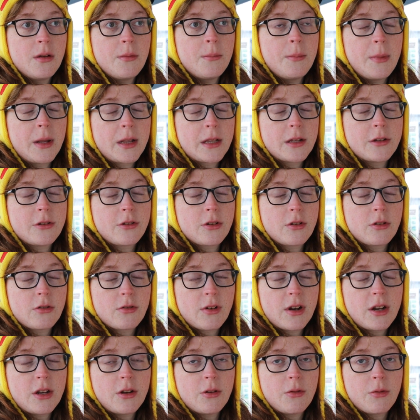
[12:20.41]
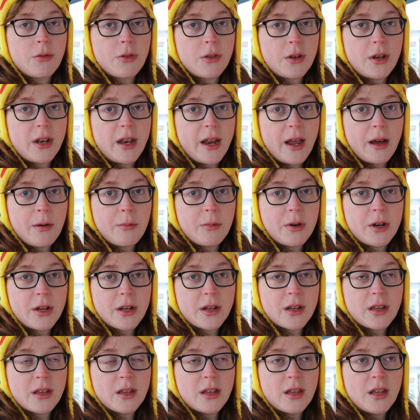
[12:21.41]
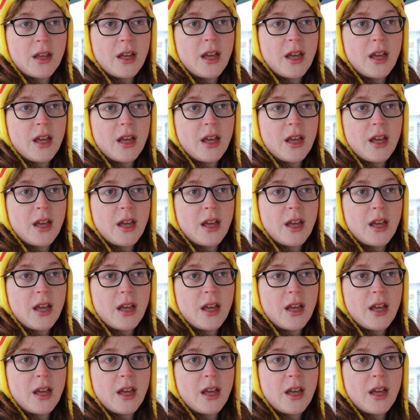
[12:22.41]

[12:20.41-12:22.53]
Midland and Great Northern network,